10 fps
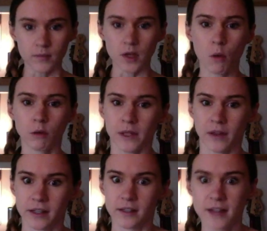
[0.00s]
while we
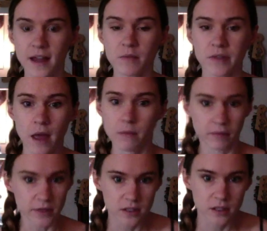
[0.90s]
examine them and
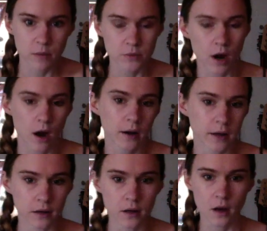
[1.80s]
listen to them talk
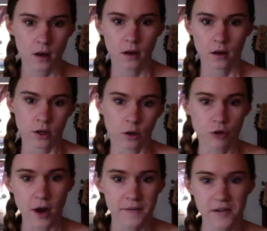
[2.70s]
and, try
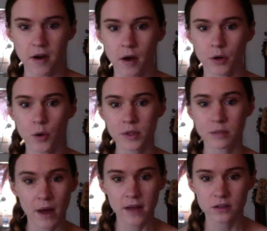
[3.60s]
to figure out who is
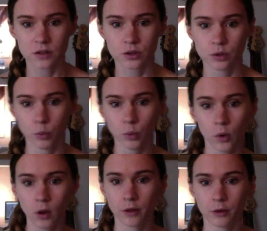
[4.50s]
best to rule
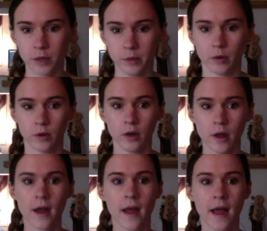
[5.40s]
other people.
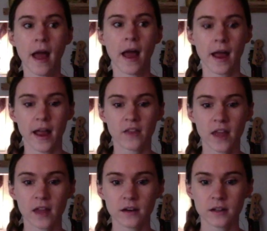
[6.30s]
And
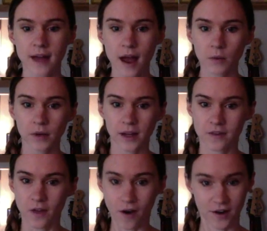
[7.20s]
then down in
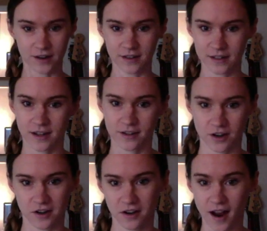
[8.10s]
the audience
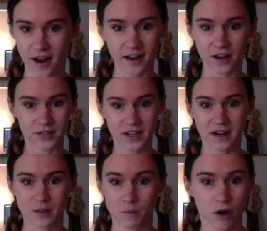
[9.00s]
section, I kind of see it as
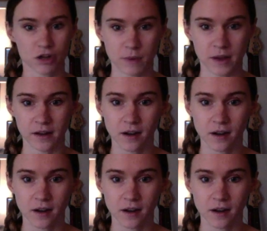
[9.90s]
a mosh pit.